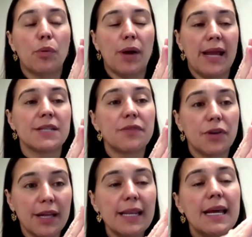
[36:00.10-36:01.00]
or
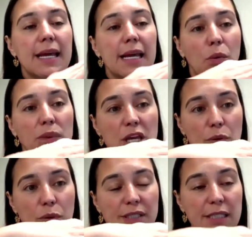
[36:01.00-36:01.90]
anteverted. When the
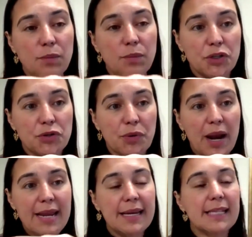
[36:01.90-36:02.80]
uterus is more
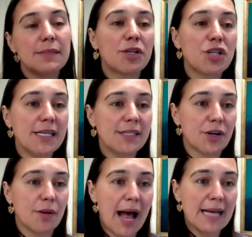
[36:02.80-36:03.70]
straight, it's much easier
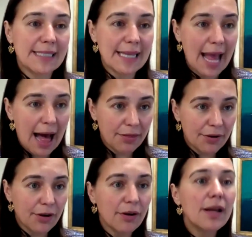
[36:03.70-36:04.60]
to pass the
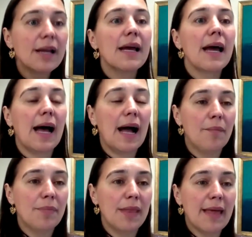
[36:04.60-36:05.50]
catheter
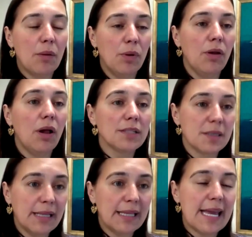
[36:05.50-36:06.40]
that will
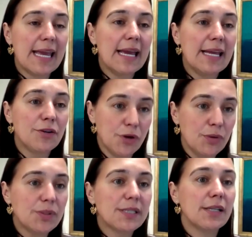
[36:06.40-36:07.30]
ultimately
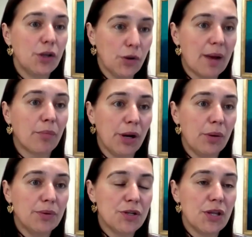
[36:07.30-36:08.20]
introduce your
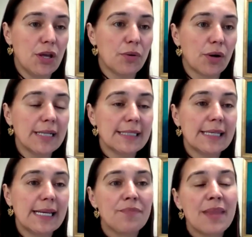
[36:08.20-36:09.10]
embryo into the uterus.
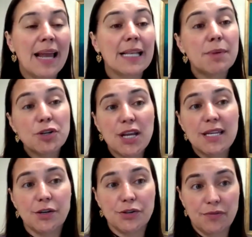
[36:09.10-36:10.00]
And it's much
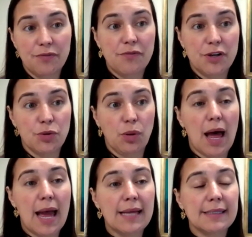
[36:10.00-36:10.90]
easier to
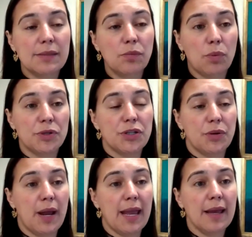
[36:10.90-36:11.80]
visualize what we're
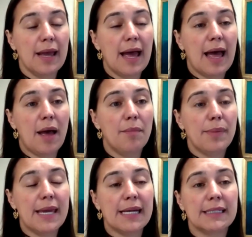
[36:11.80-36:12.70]
doing
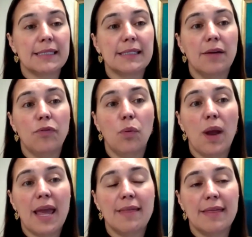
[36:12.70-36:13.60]
because of the
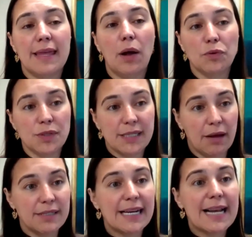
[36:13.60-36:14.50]
way that the
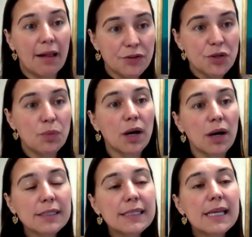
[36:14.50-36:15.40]
ultrasound technology
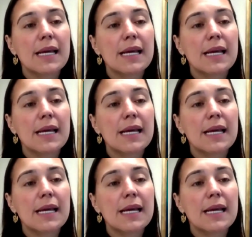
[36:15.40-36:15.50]
works.